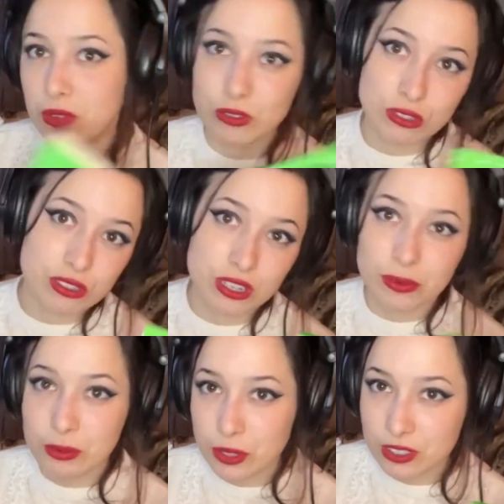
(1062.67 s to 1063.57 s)
most
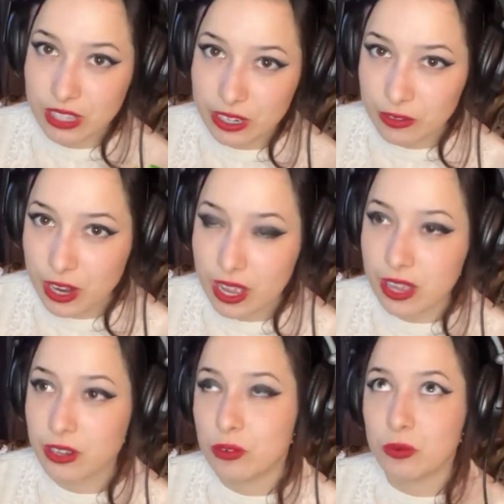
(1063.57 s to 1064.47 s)
disturbing books I've
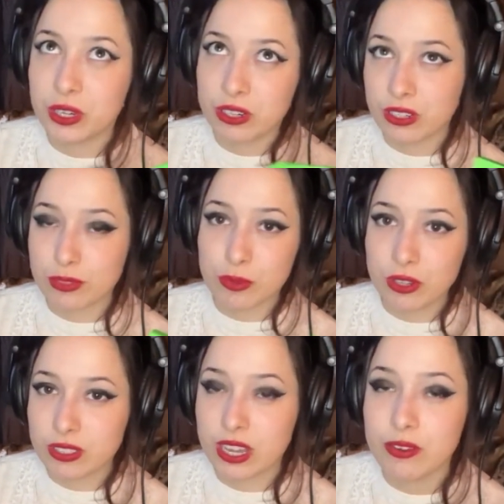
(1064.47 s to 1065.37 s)
read or weirdest
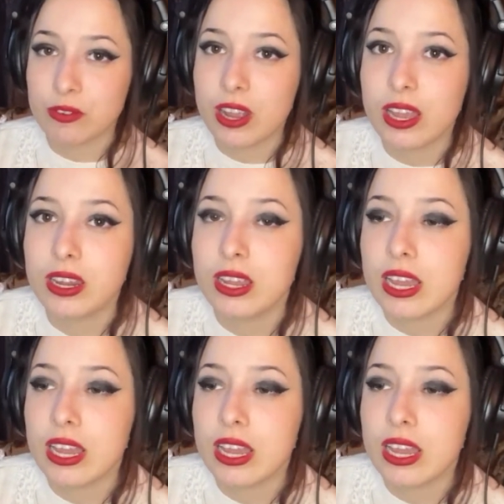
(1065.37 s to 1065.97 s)
books I've read,